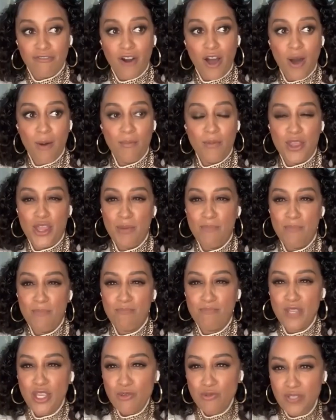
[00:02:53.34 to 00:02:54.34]
from the
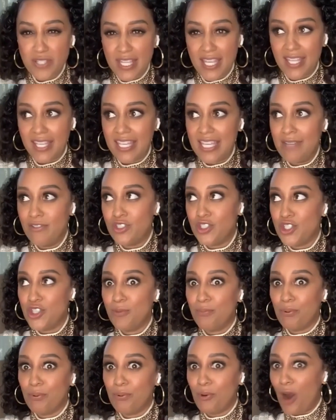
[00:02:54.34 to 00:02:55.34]
music, even to
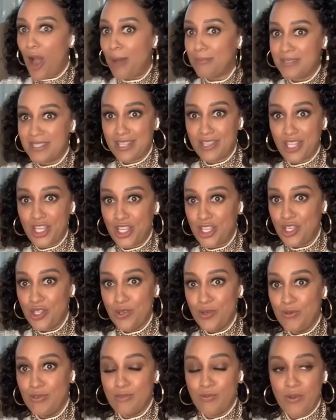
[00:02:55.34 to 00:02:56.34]
the props that they
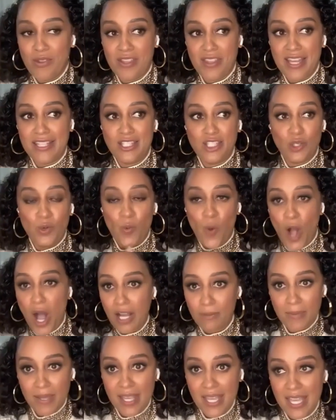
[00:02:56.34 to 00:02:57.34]
use, whether that's the
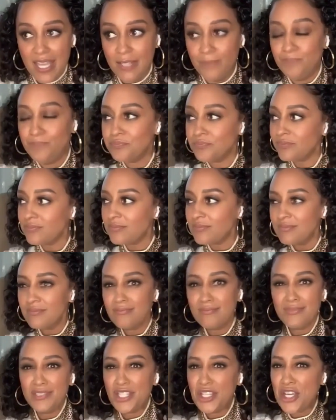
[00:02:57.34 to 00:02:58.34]
Walkman,
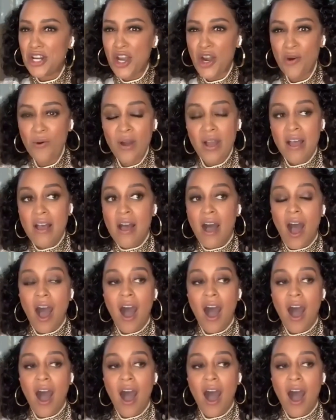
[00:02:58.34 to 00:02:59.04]
you know,